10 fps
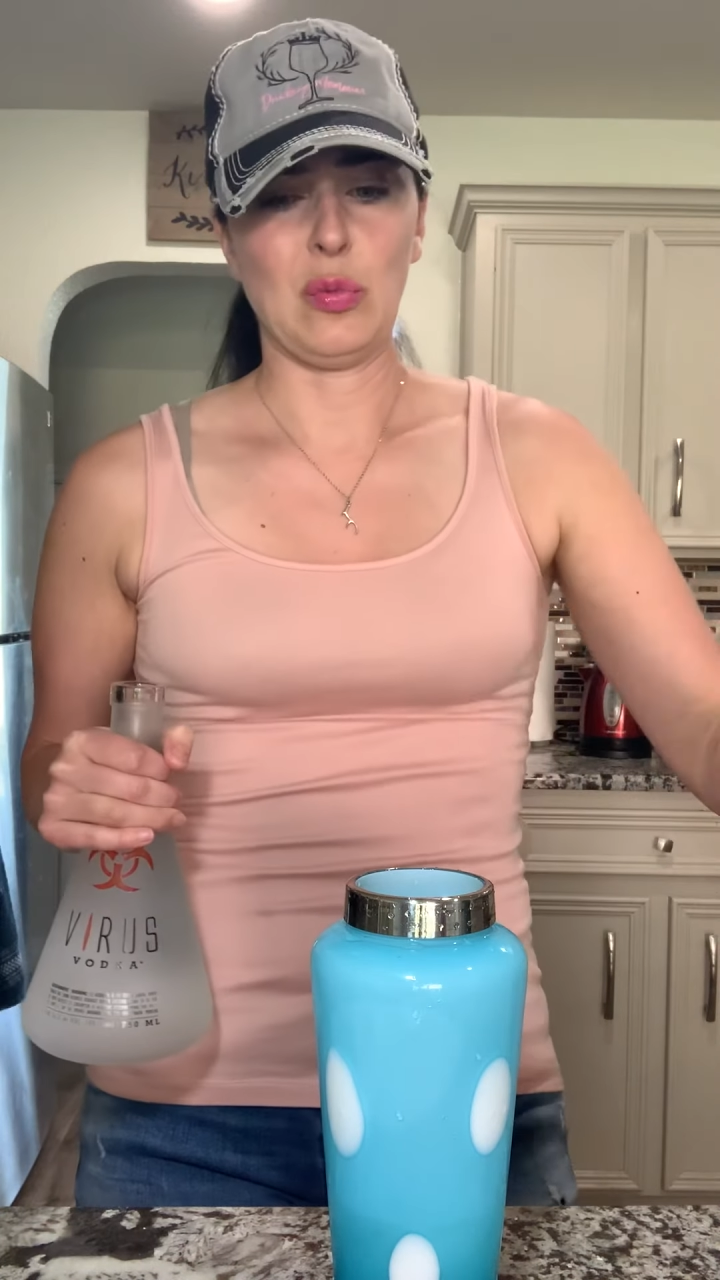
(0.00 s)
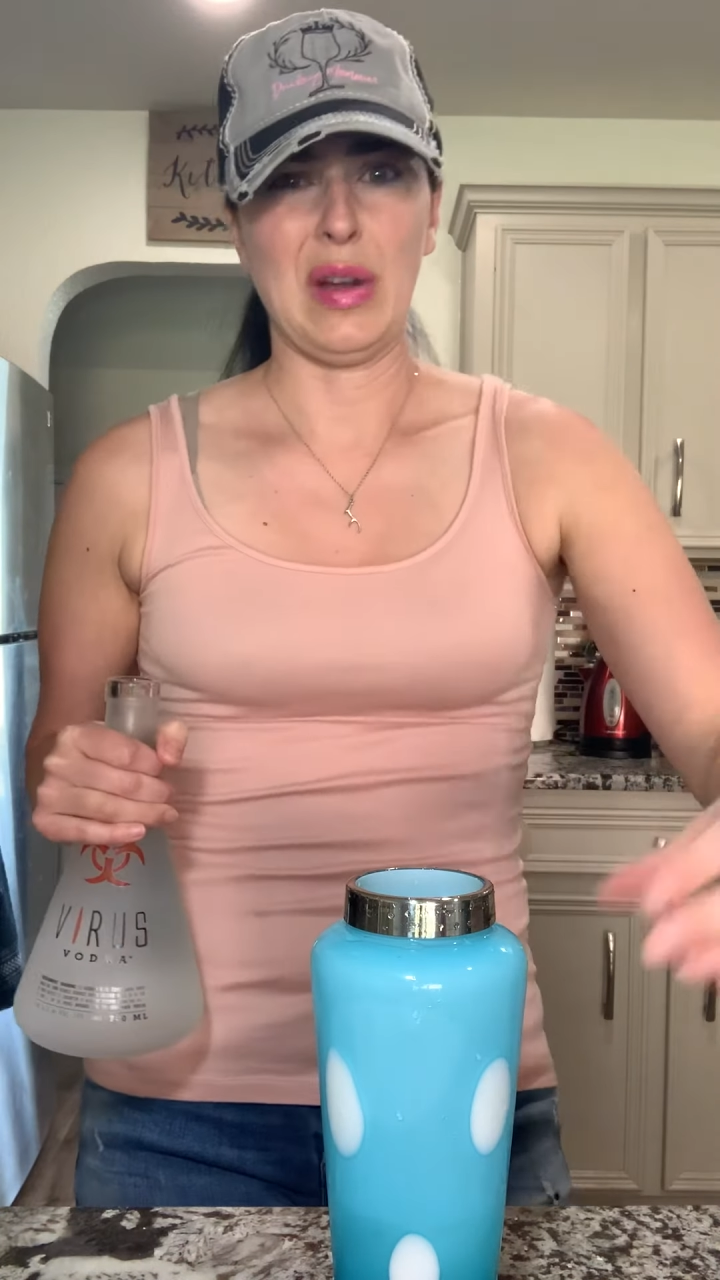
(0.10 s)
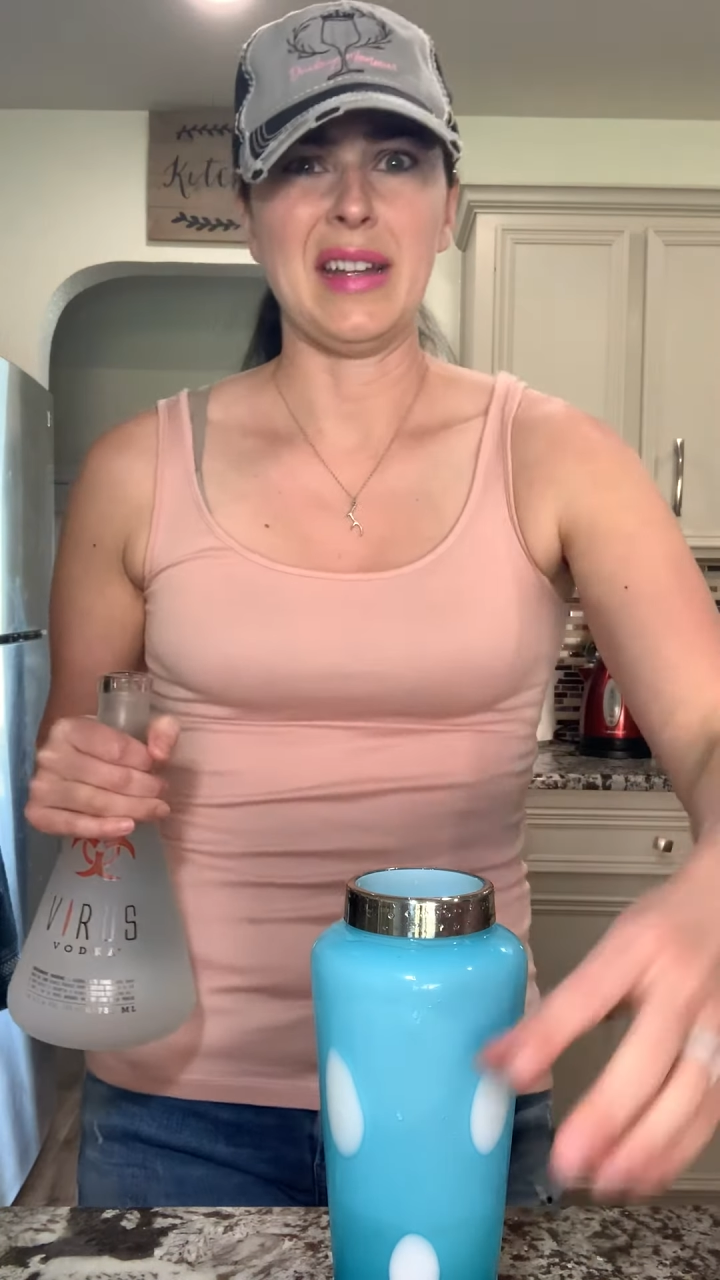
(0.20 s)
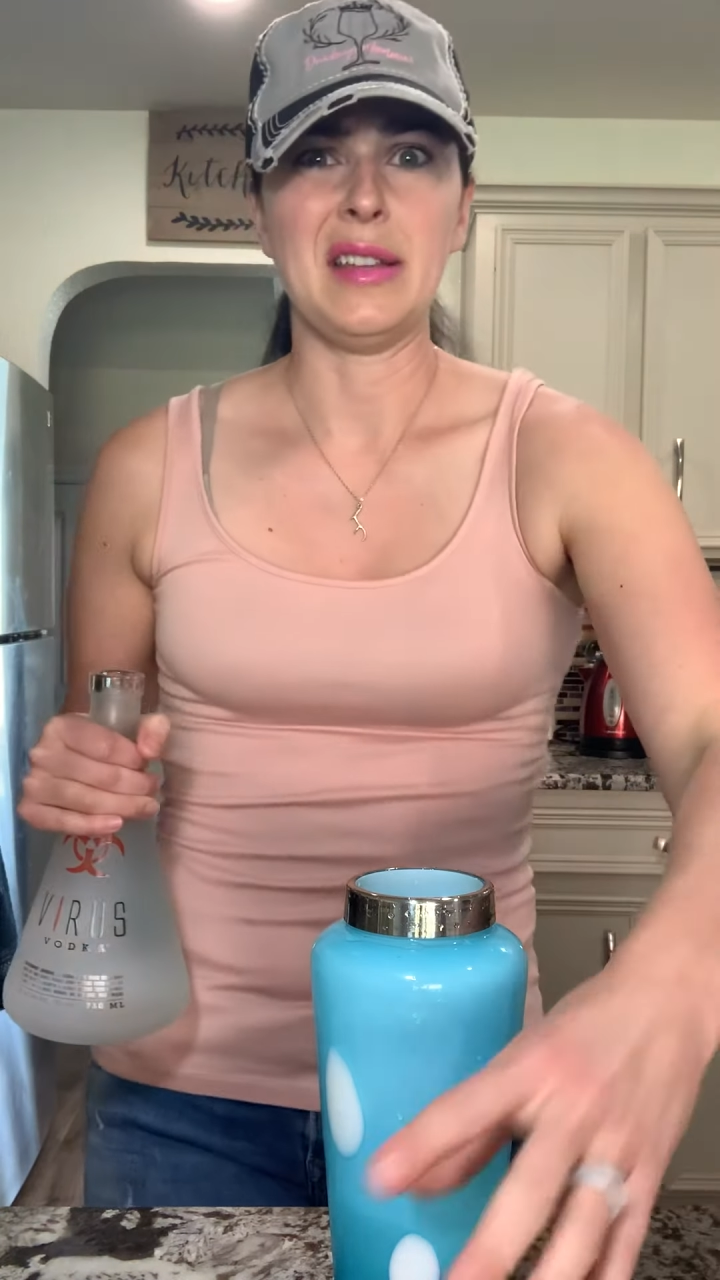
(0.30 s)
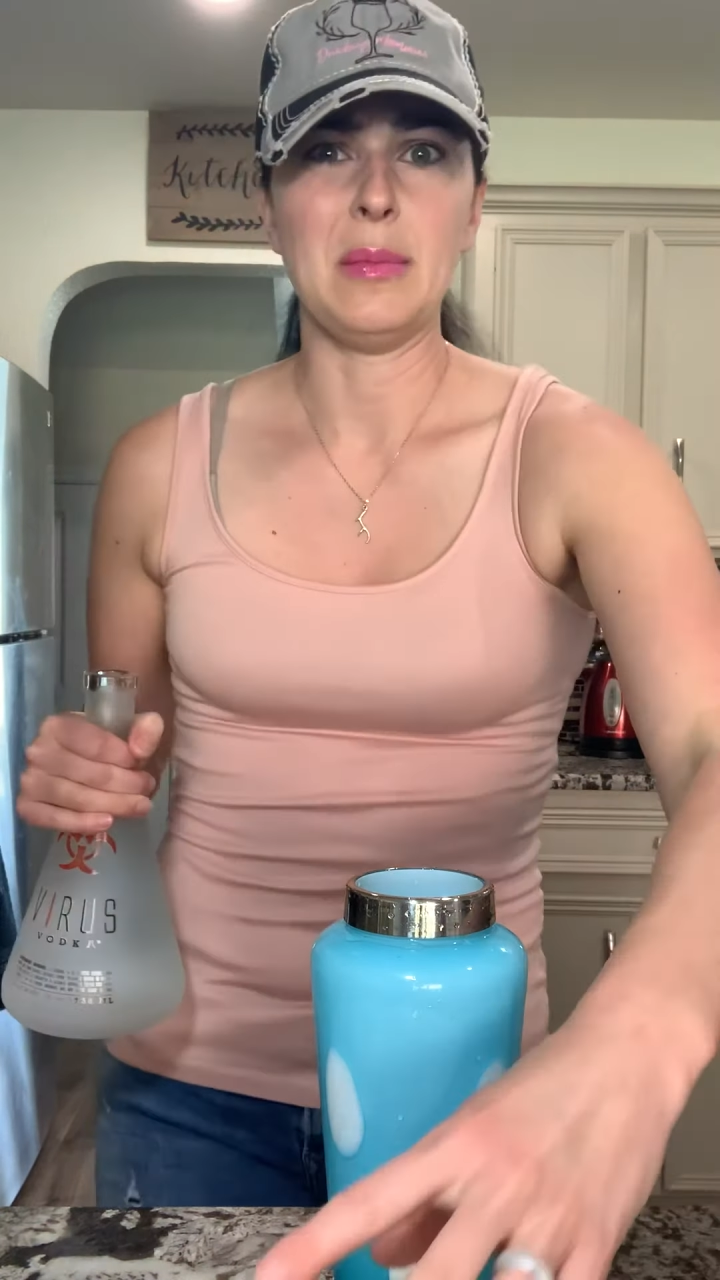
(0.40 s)

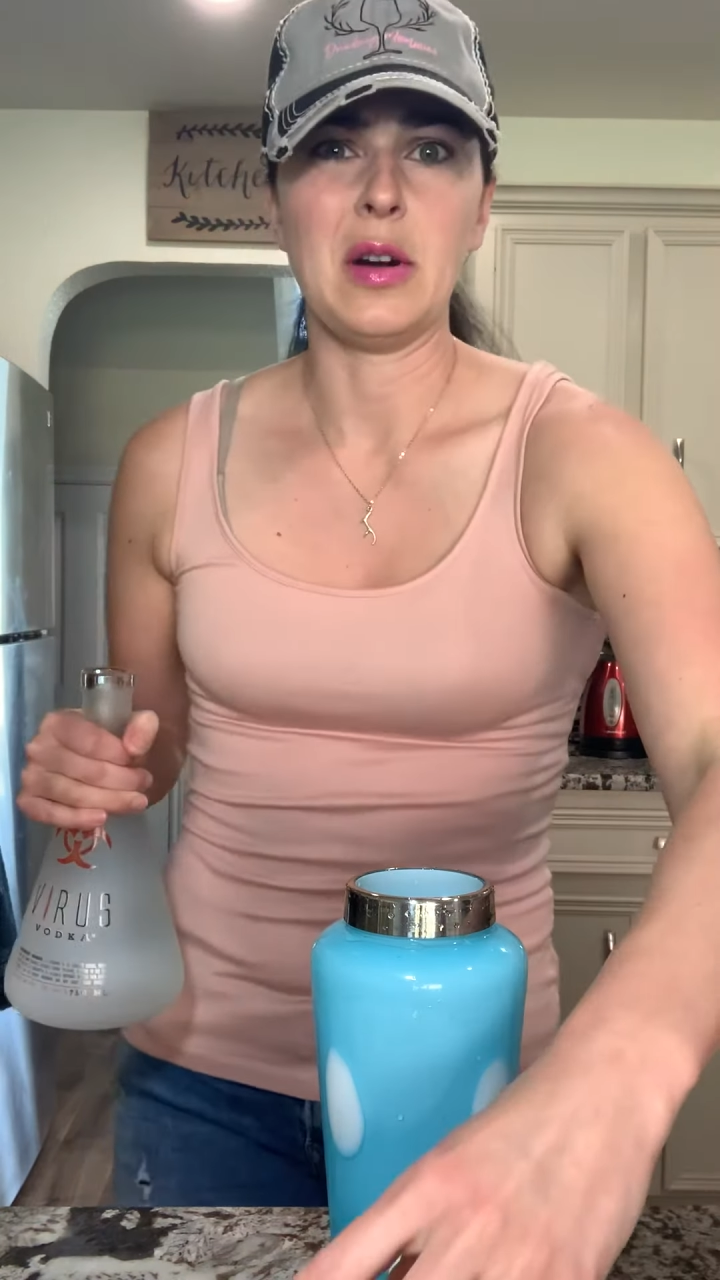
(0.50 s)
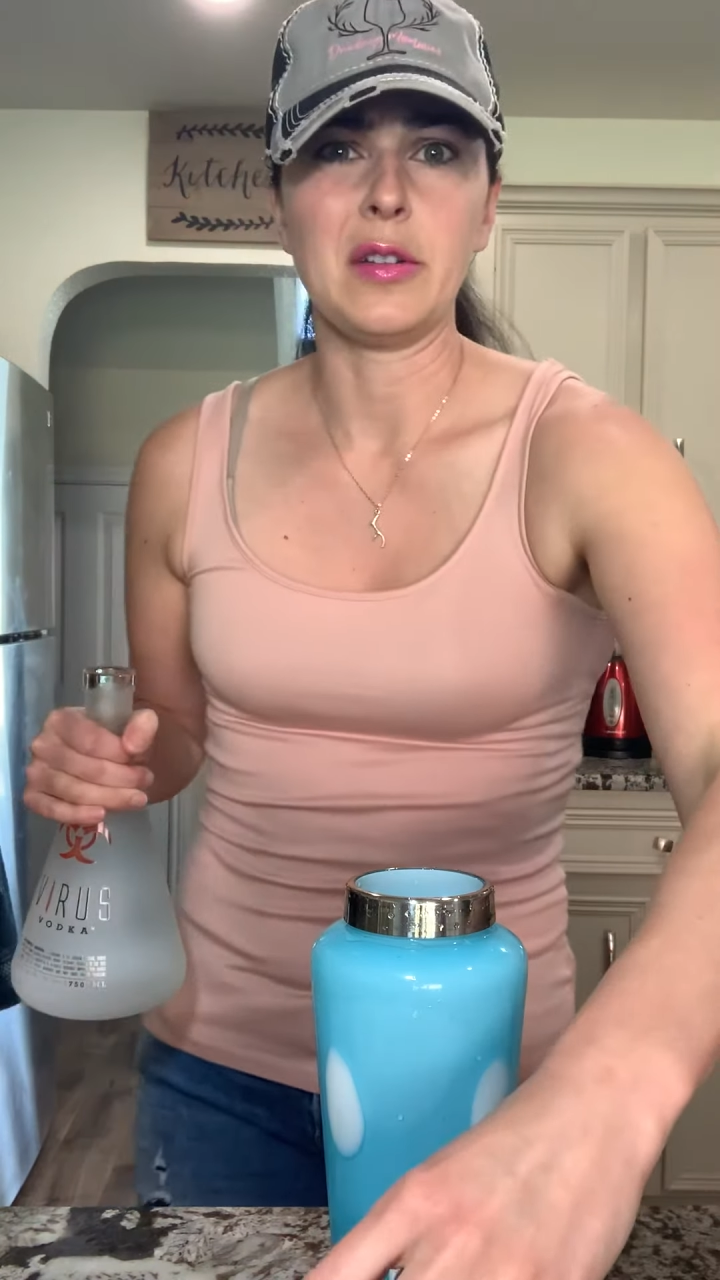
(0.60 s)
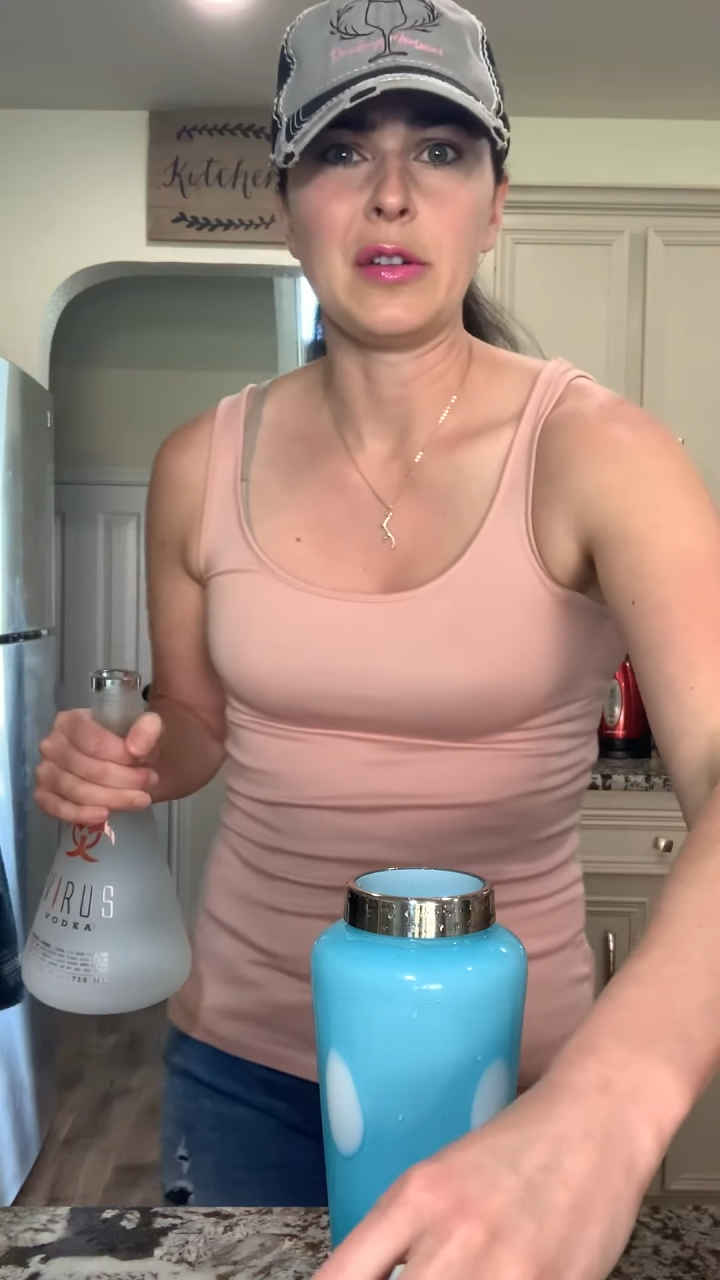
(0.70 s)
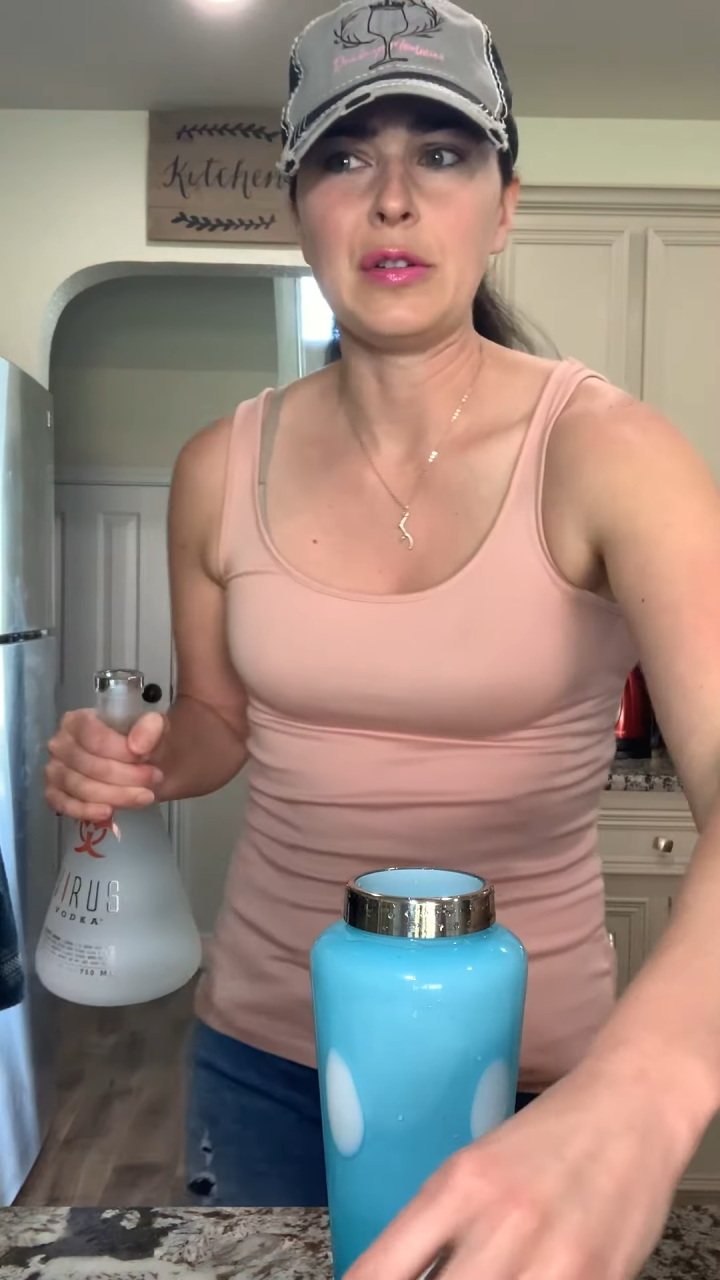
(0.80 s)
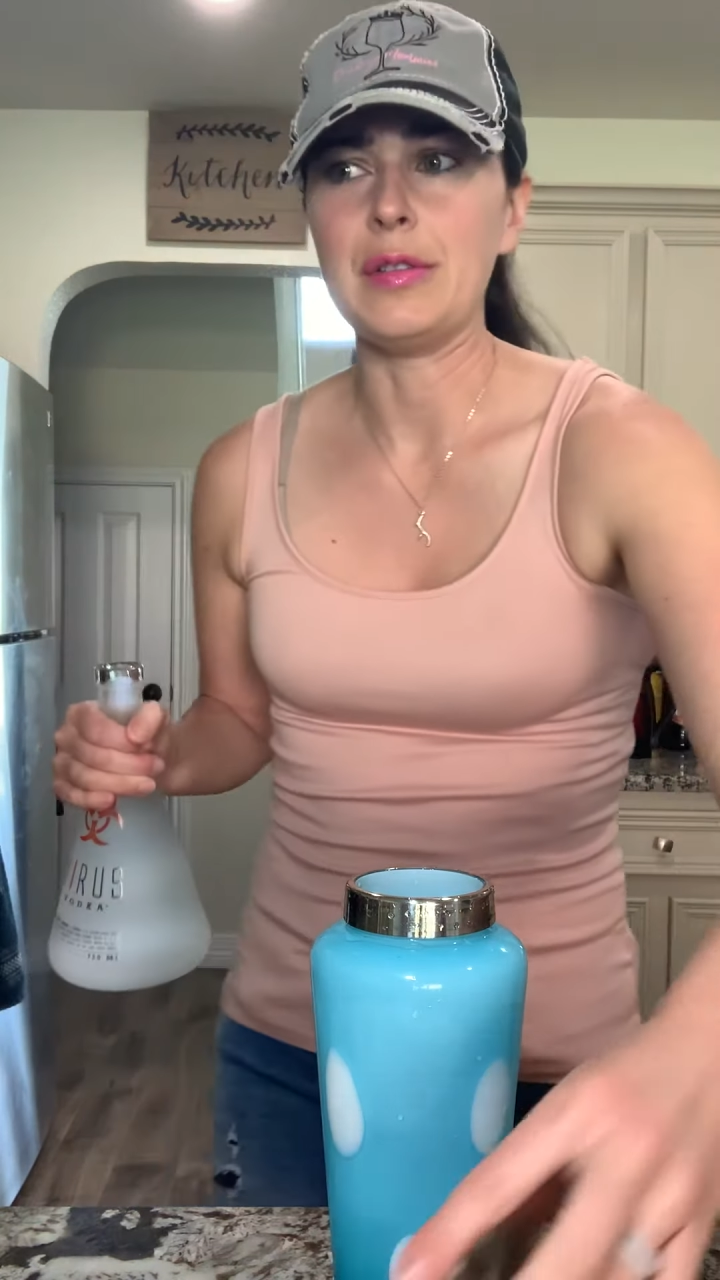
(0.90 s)
random
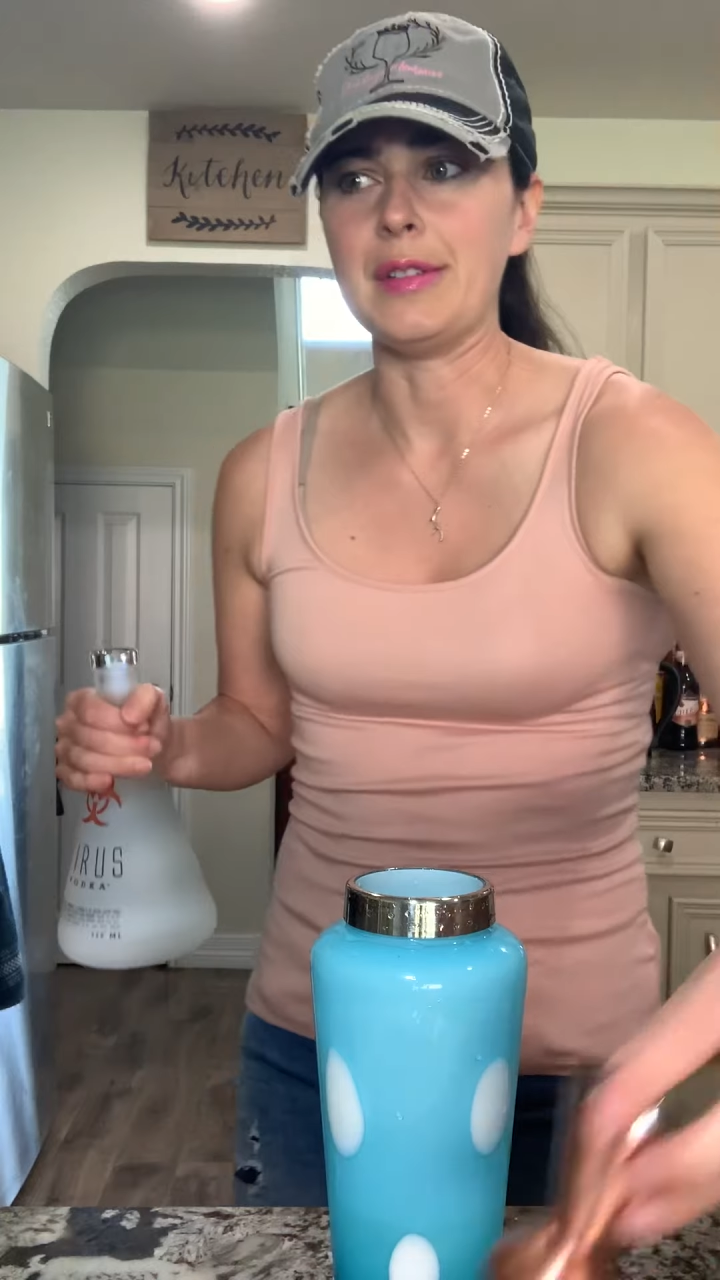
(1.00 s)
article